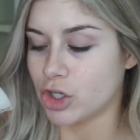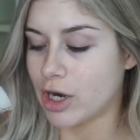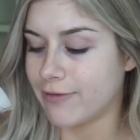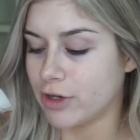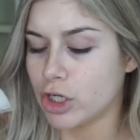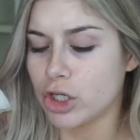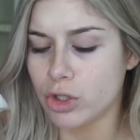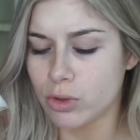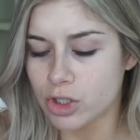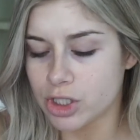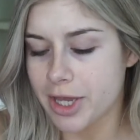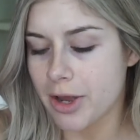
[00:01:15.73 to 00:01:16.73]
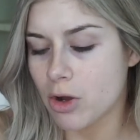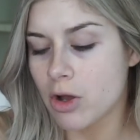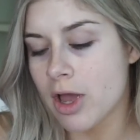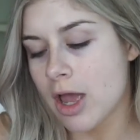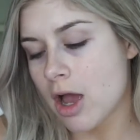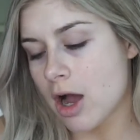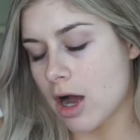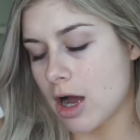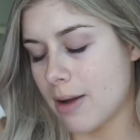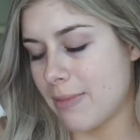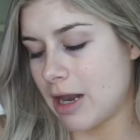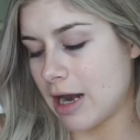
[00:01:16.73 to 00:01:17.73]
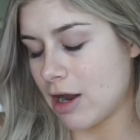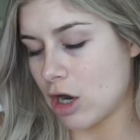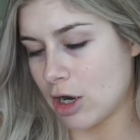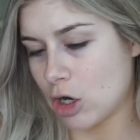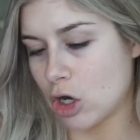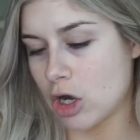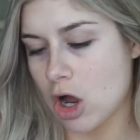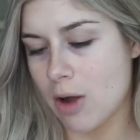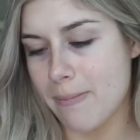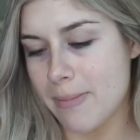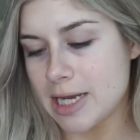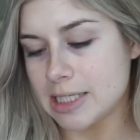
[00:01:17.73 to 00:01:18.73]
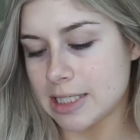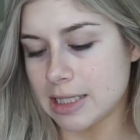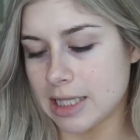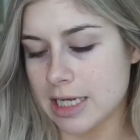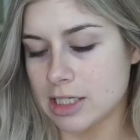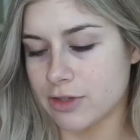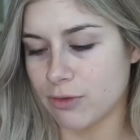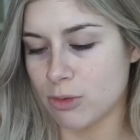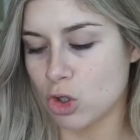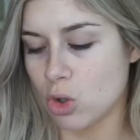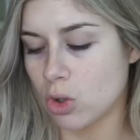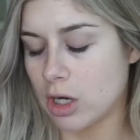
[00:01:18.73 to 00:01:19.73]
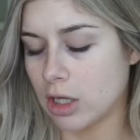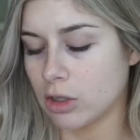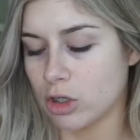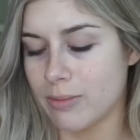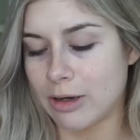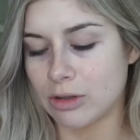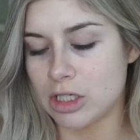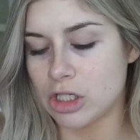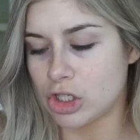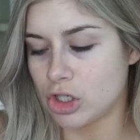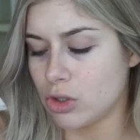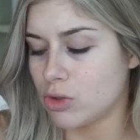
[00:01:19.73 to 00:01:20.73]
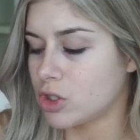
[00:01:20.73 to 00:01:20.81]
They're having a huge sale, and I heard amazing things from Nicole Cutler about these two.